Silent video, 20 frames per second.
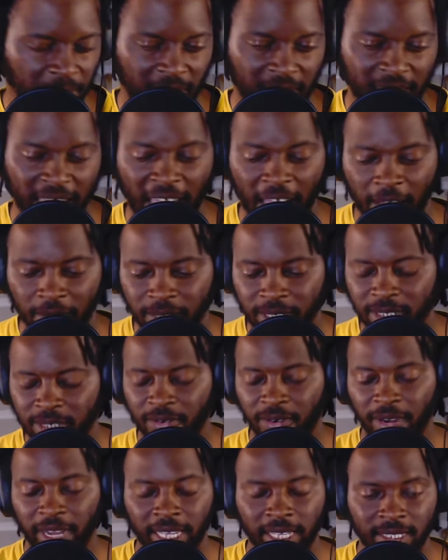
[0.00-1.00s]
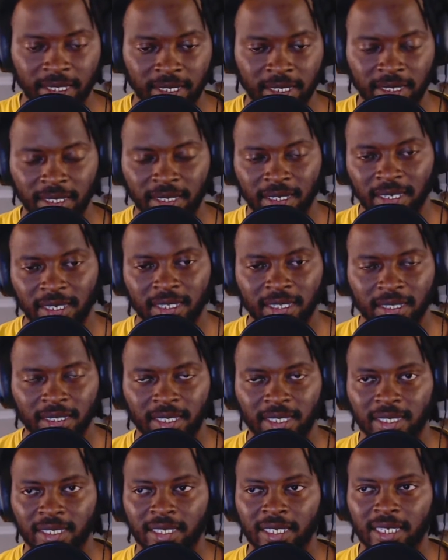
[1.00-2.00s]
That was crazy to
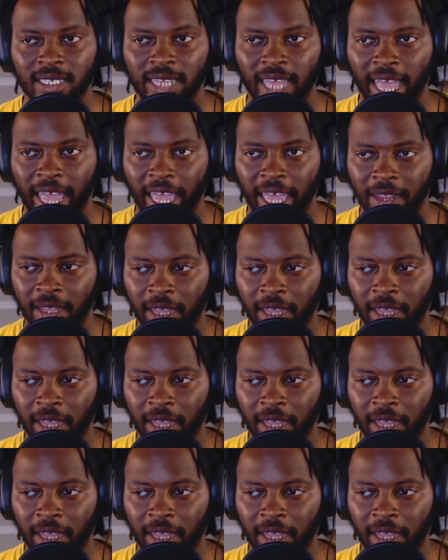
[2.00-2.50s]
see that